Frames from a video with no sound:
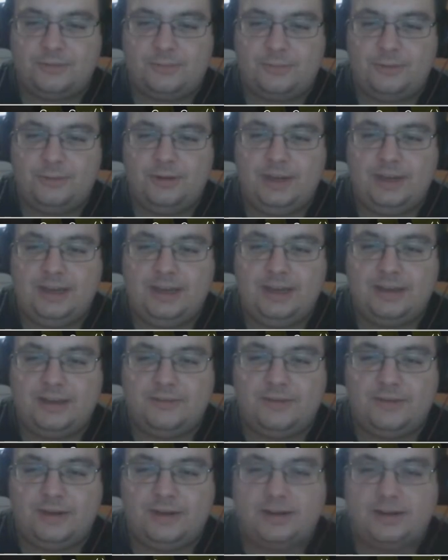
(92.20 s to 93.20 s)
It's also
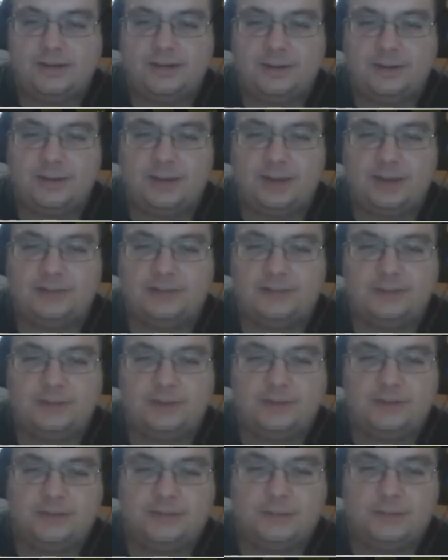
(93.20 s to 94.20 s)
pretty difficult, and my
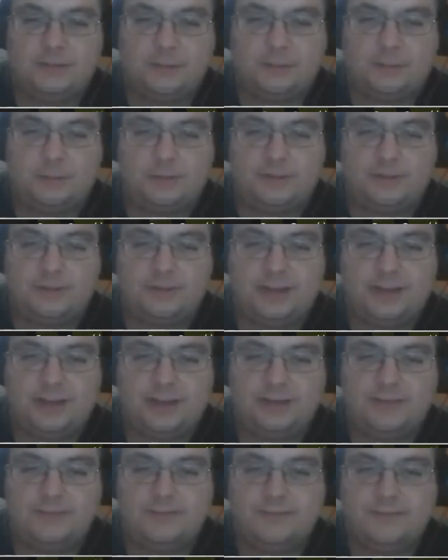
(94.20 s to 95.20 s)
estimate is a bit
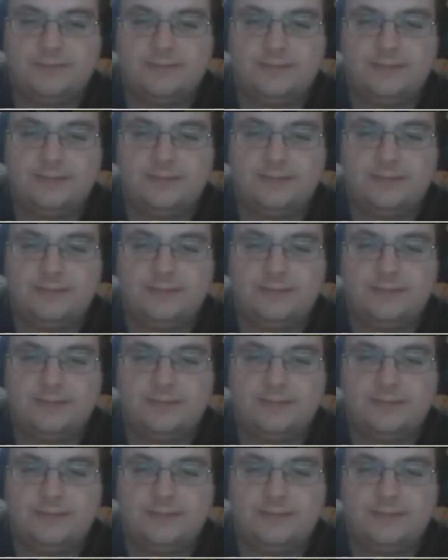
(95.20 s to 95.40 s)
ballsy.